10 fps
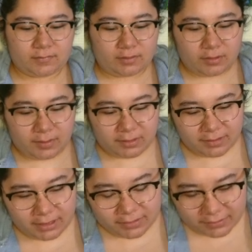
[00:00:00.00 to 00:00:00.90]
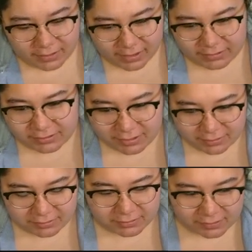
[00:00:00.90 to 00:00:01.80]
Oh wait, okay, the last thing
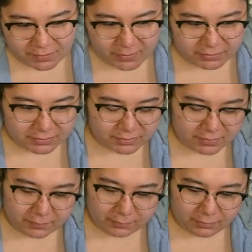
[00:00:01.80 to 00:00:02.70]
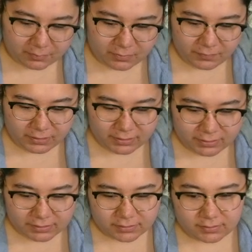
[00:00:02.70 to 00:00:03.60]
I'll say about the Civil War movie
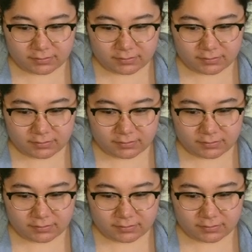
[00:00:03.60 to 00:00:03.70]
is...